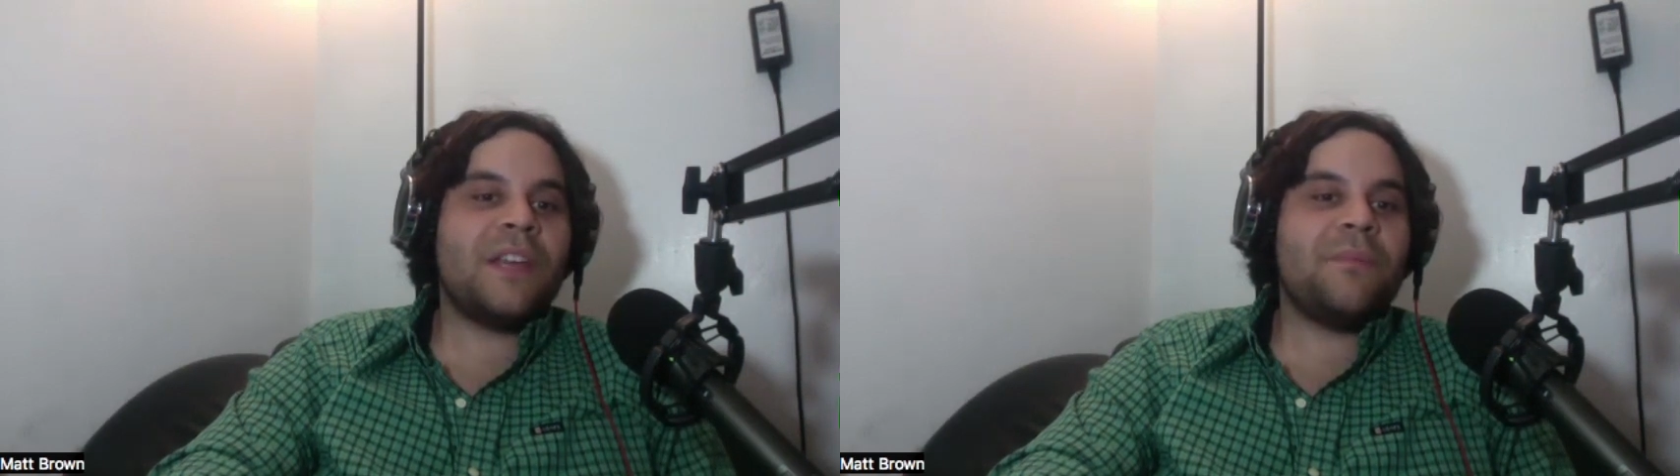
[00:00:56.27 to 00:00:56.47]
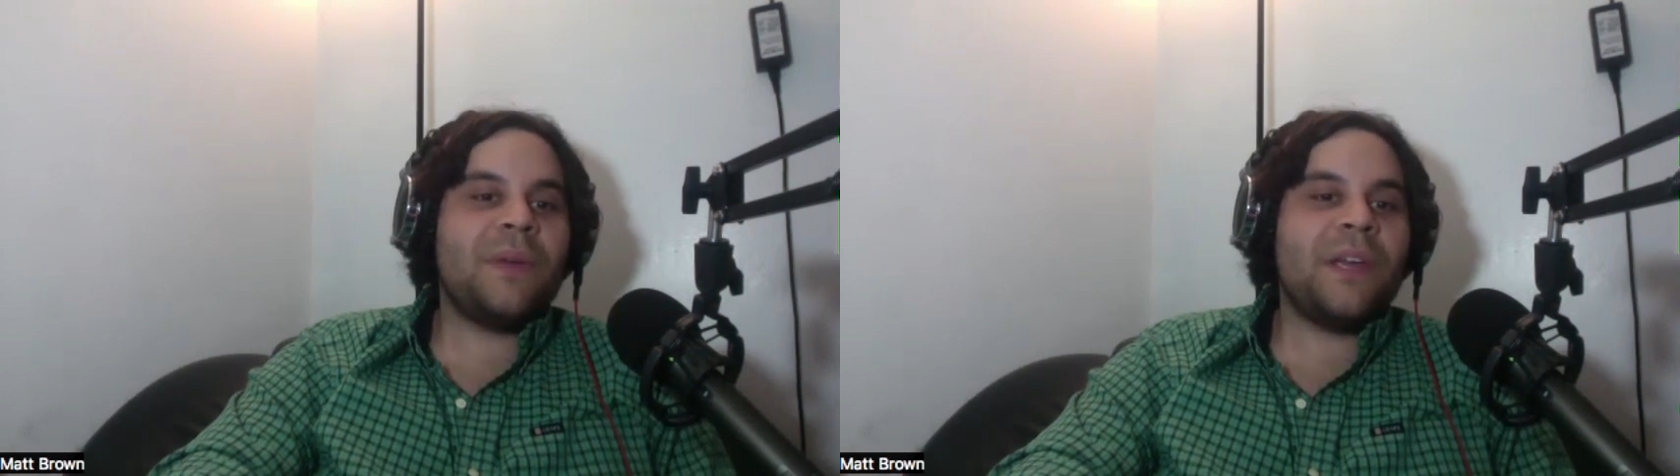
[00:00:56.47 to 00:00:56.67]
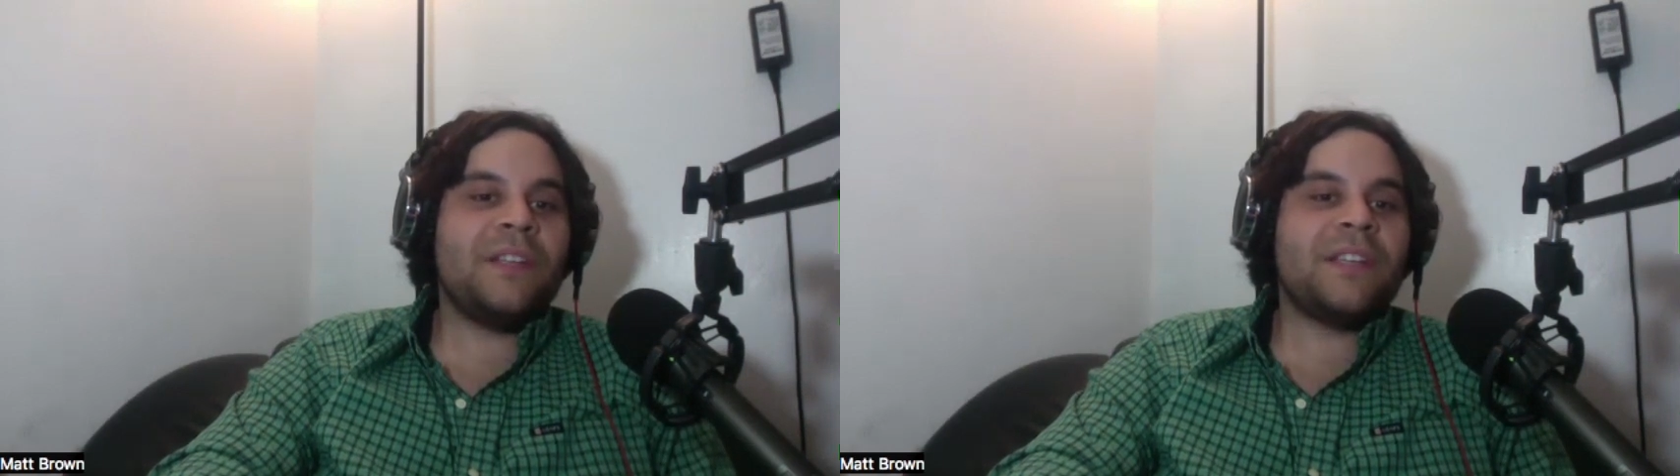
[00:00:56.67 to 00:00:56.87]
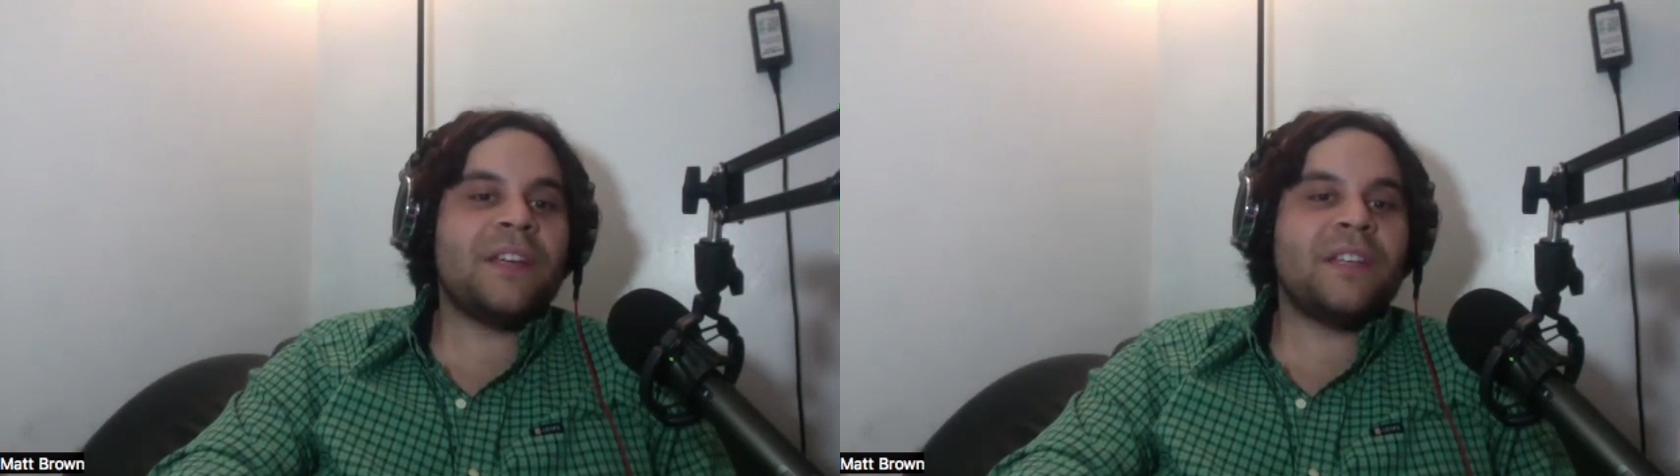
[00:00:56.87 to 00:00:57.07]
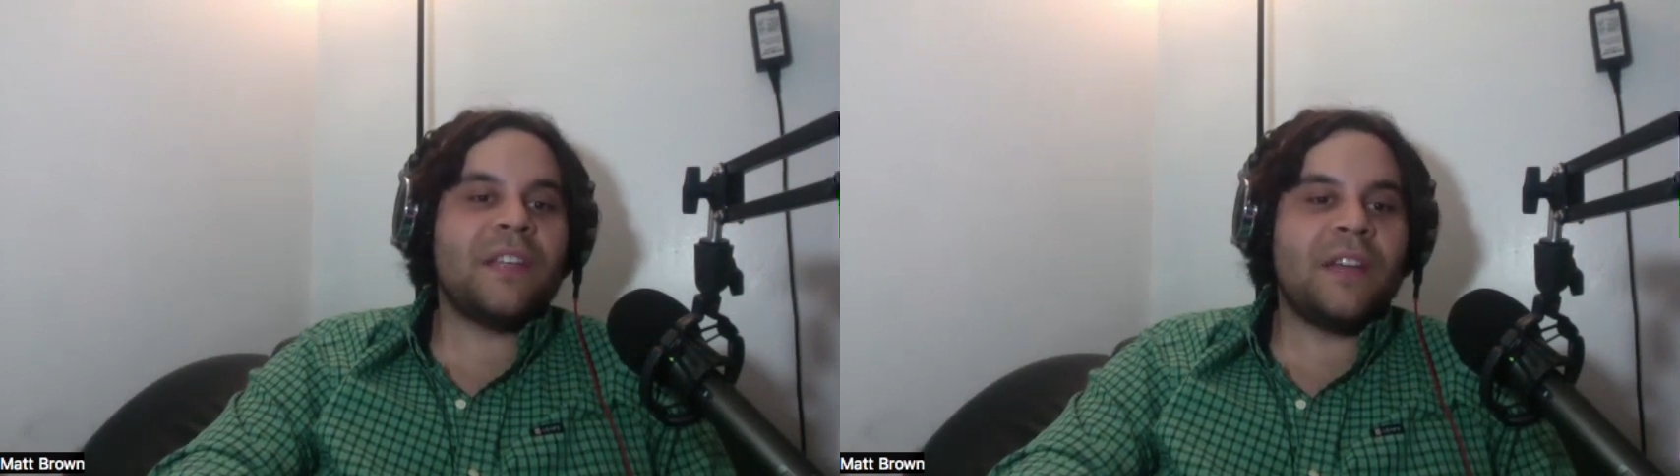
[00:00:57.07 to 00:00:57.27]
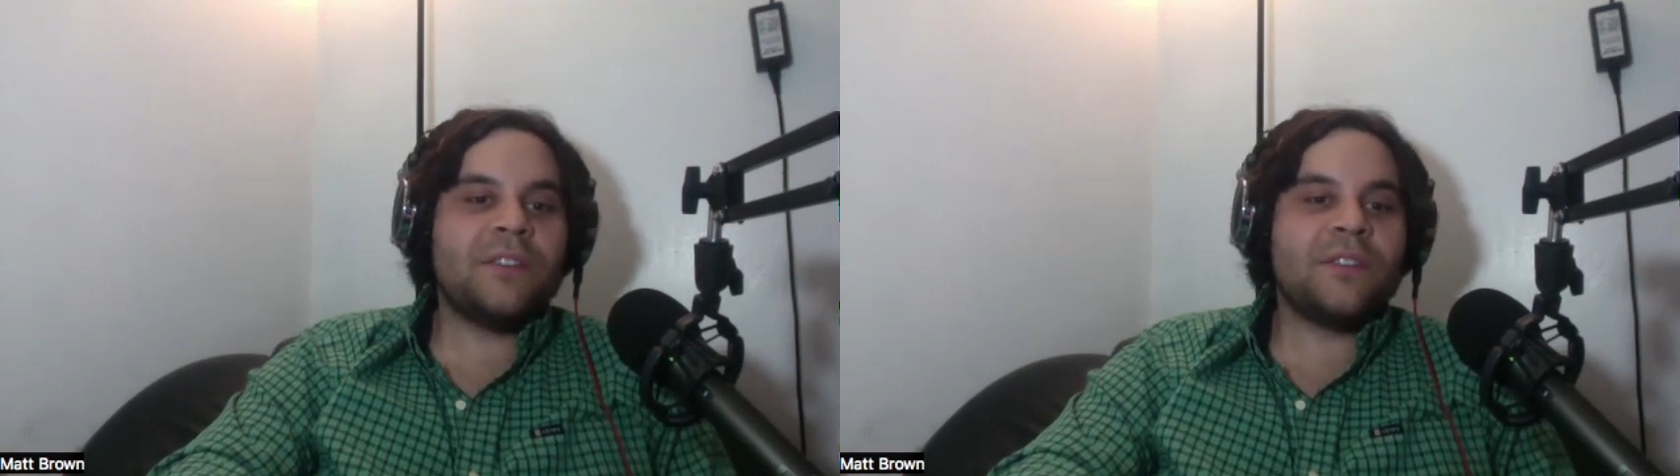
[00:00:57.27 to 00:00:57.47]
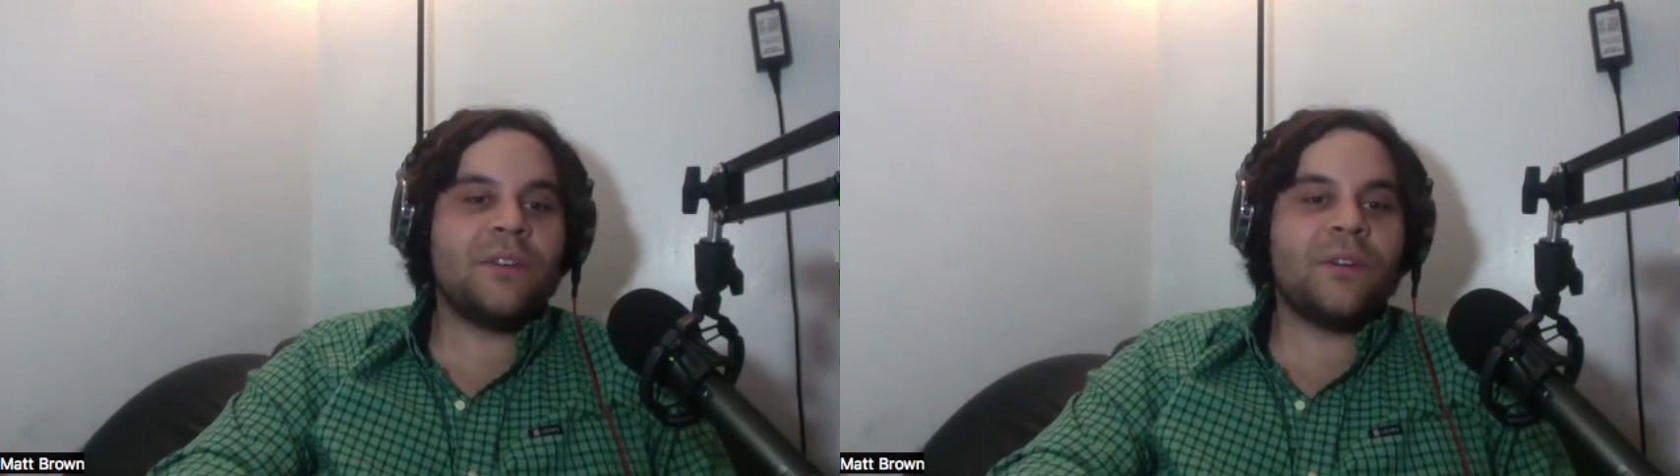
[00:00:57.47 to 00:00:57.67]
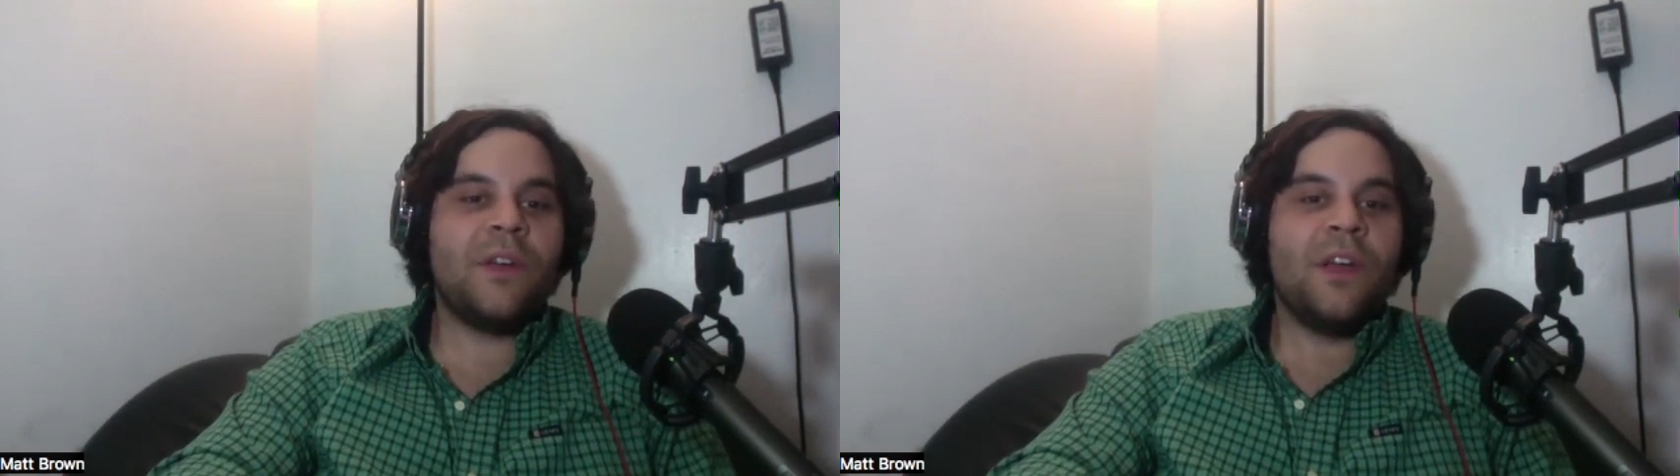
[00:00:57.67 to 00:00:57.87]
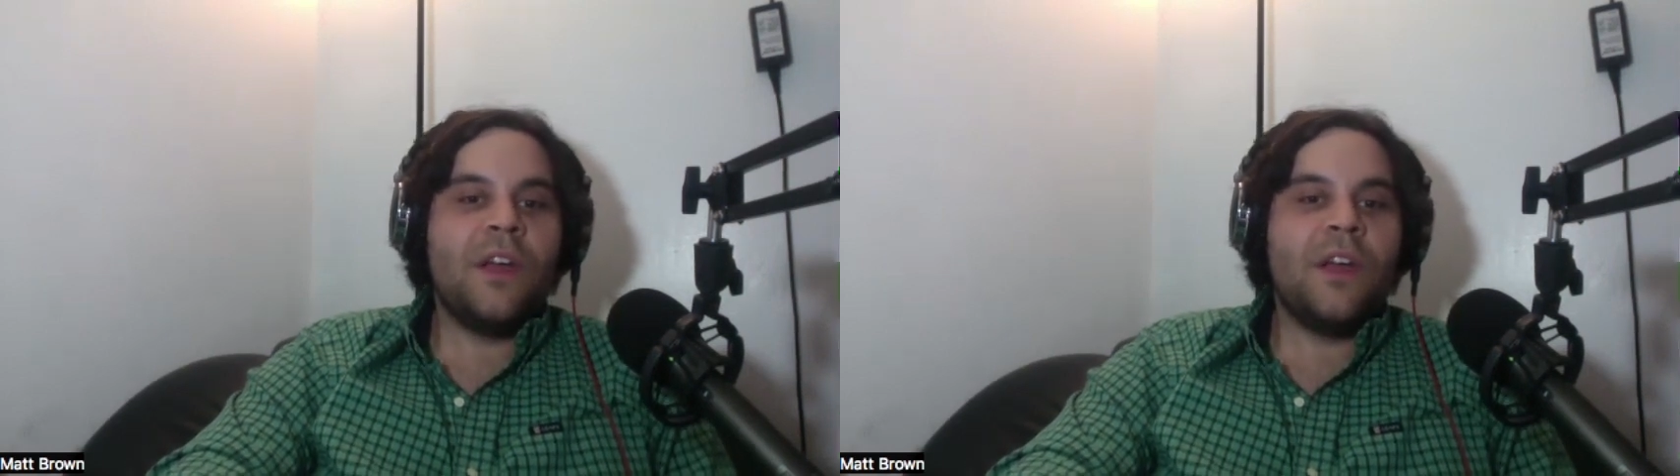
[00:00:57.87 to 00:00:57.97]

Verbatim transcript: campaigns against her.